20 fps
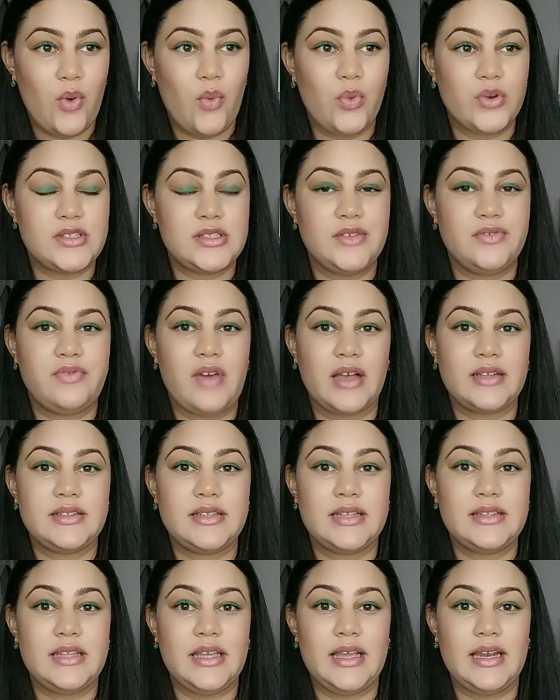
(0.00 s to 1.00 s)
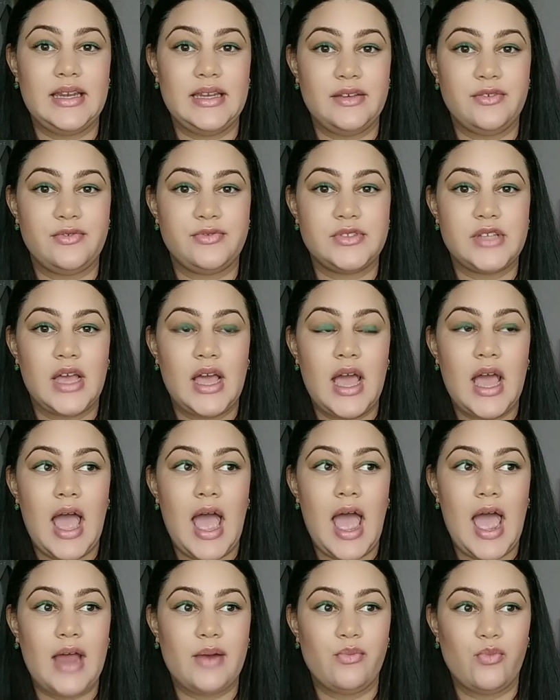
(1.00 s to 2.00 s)
was the fact that they lived
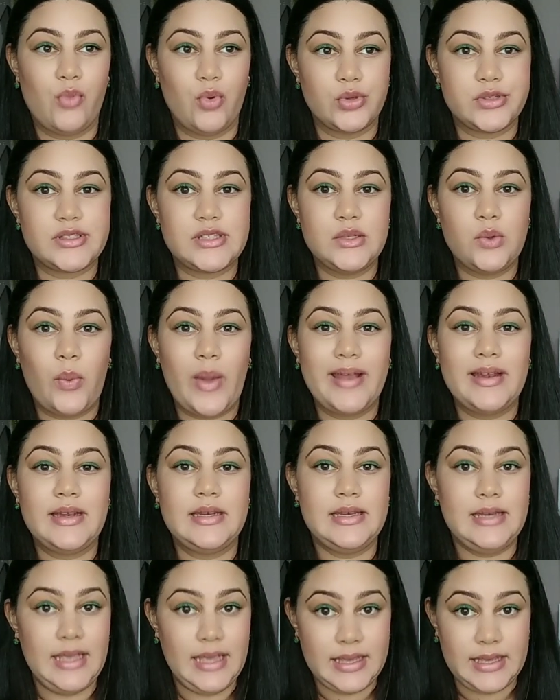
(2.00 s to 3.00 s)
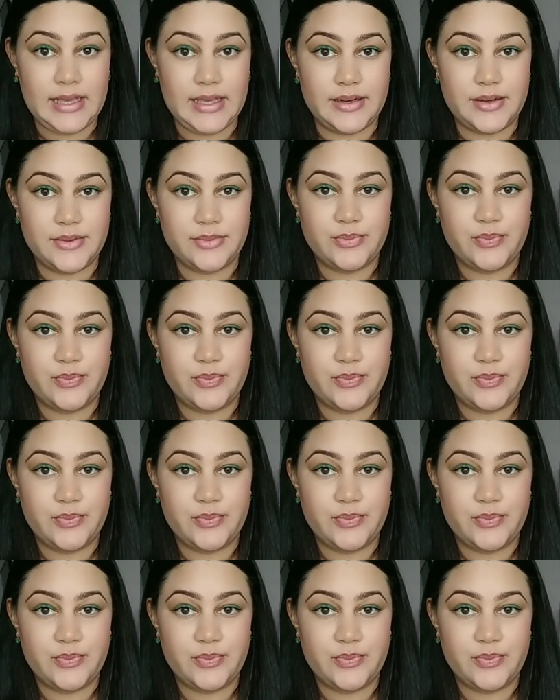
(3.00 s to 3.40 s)
and mostly went naked.